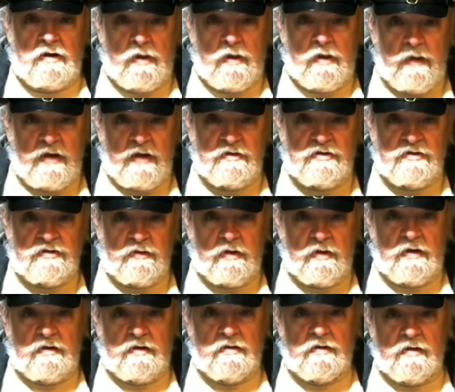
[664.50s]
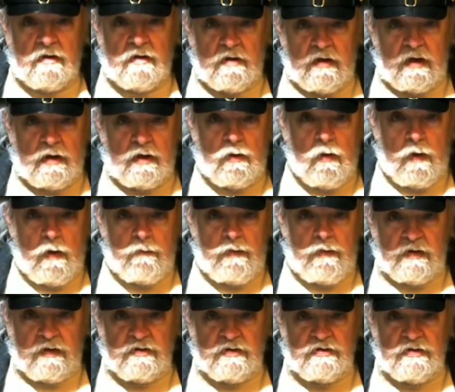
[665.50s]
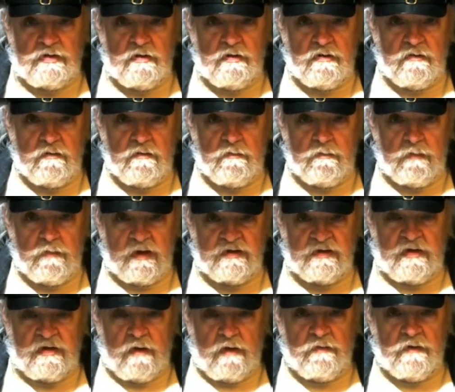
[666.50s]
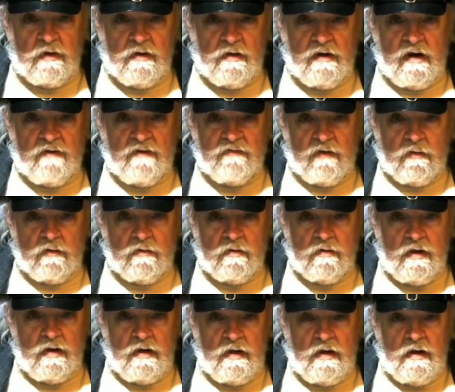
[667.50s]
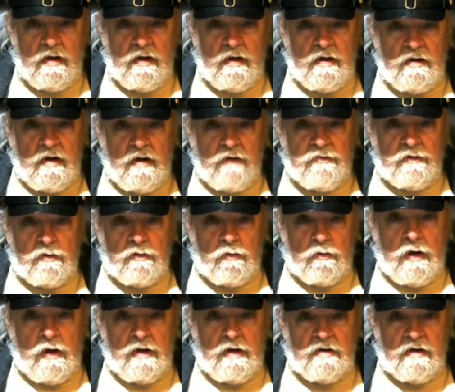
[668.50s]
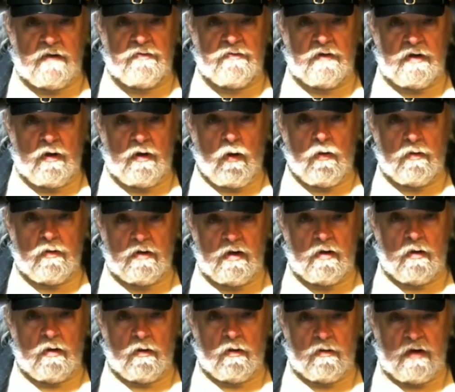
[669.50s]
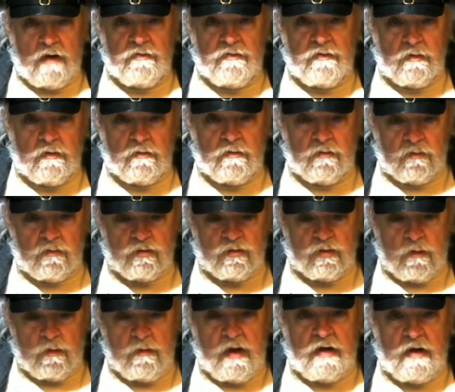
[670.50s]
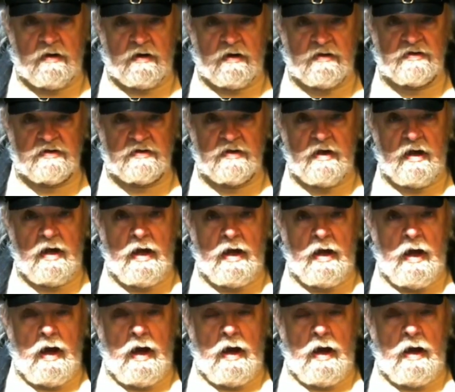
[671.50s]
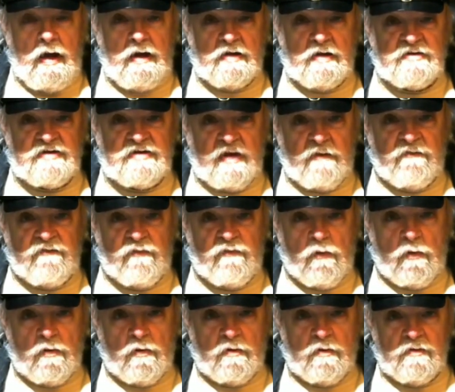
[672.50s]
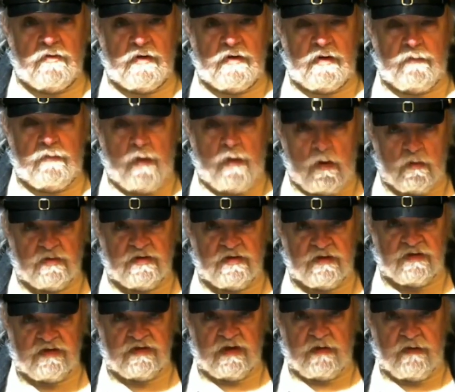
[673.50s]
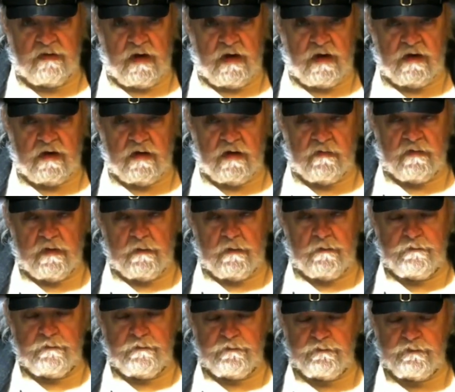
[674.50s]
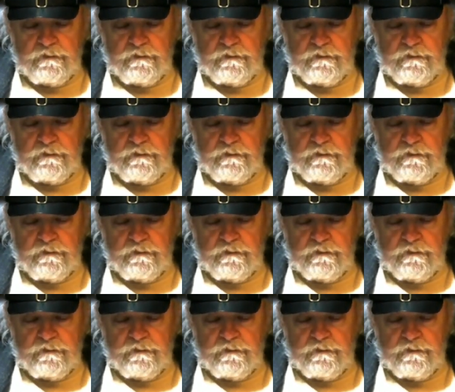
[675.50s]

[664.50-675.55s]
commensurate equipage based on their level. Nothing great, nothing nothing tremendous, except for the potions that I give them.